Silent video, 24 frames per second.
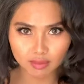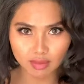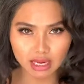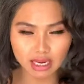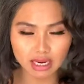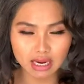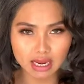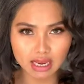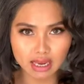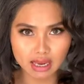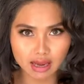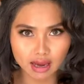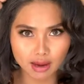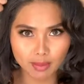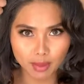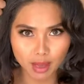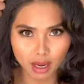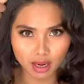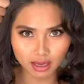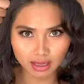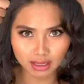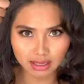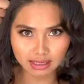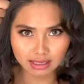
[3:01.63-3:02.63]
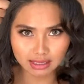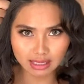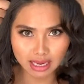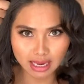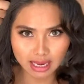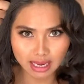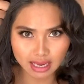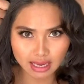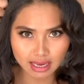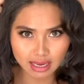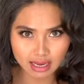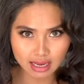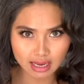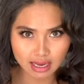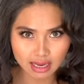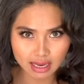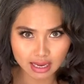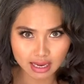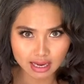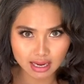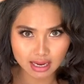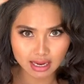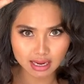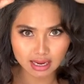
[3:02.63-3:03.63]
meaning I'm not gonna take
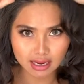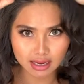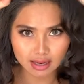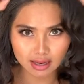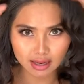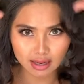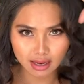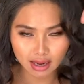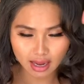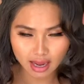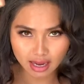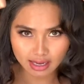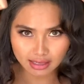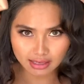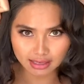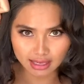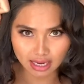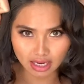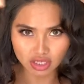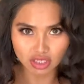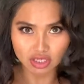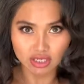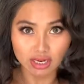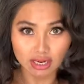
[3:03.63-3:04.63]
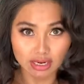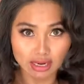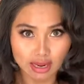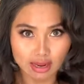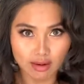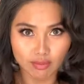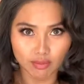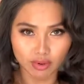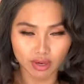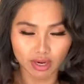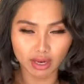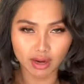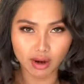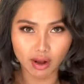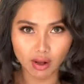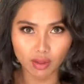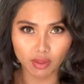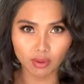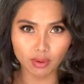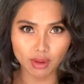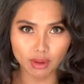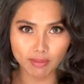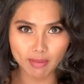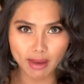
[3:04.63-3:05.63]
a section and bring it
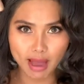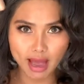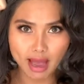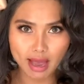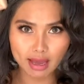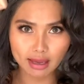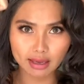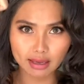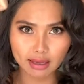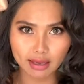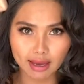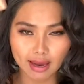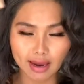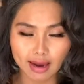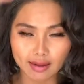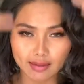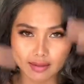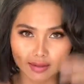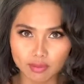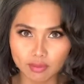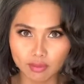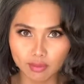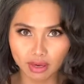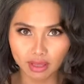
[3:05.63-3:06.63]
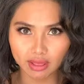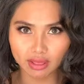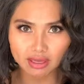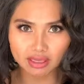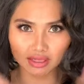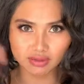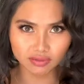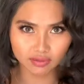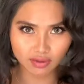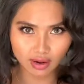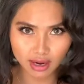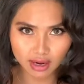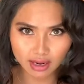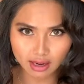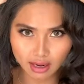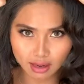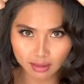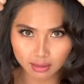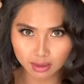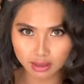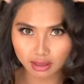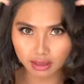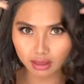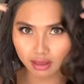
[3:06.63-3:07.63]
all the way back and then bring this front.
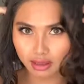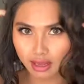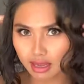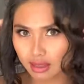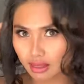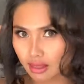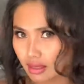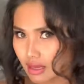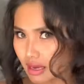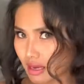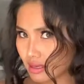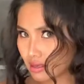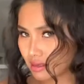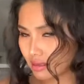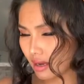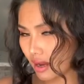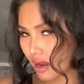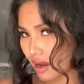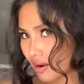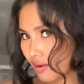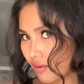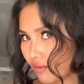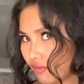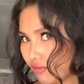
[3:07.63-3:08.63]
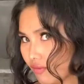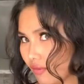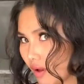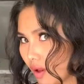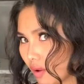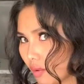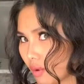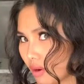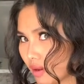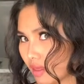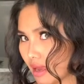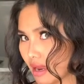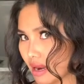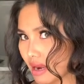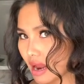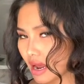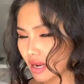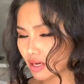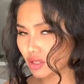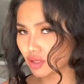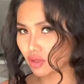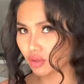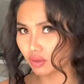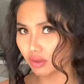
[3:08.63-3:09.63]
I'm gonna let things kind of fall where they
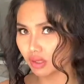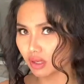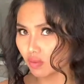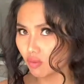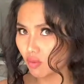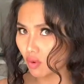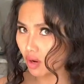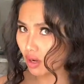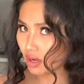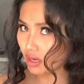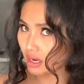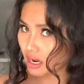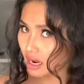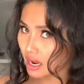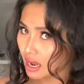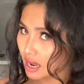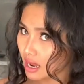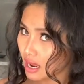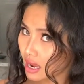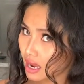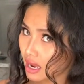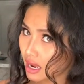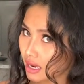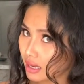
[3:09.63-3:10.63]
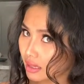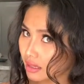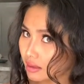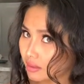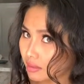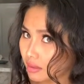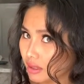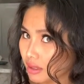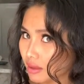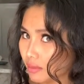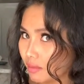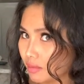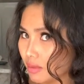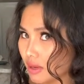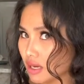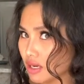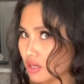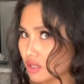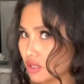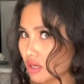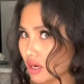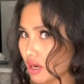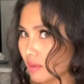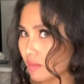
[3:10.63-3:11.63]
naturally would. And then I'm gonna
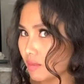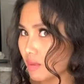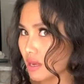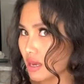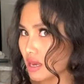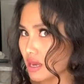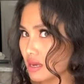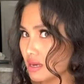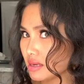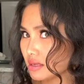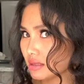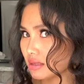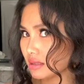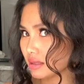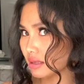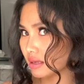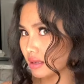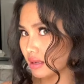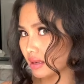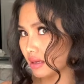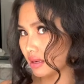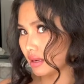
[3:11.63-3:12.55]
pinch a piece